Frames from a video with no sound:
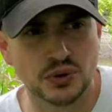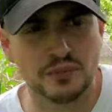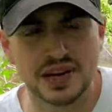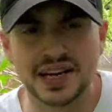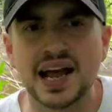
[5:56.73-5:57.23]
I
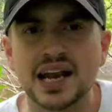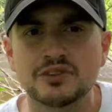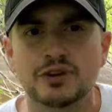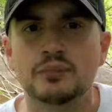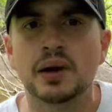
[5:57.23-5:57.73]
mean, not
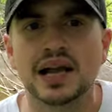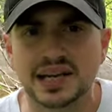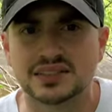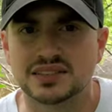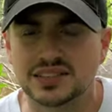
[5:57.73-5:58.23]
even
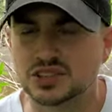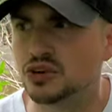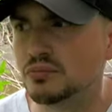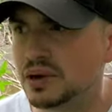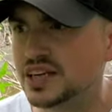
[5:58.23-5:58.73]
magazines.
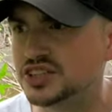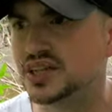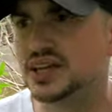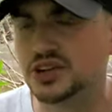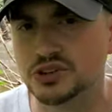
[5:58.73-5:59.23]
So imagine
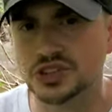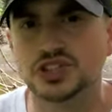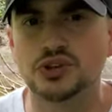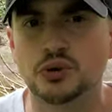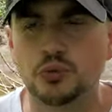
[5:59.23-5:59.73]
that you're just
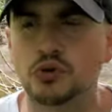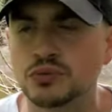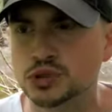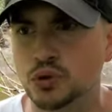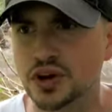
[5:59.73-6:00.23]
in a
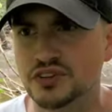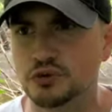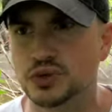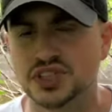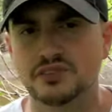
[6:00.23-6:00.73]
room
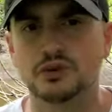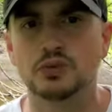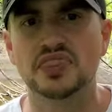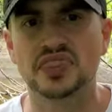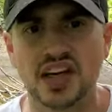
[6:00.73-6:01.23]
24/7
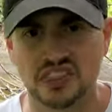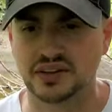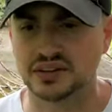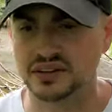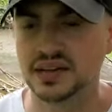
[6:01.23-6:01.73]
with nothing
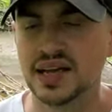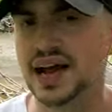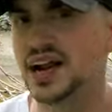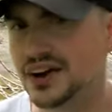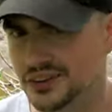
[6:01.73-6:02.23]

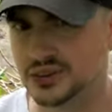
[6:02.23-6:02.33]
and another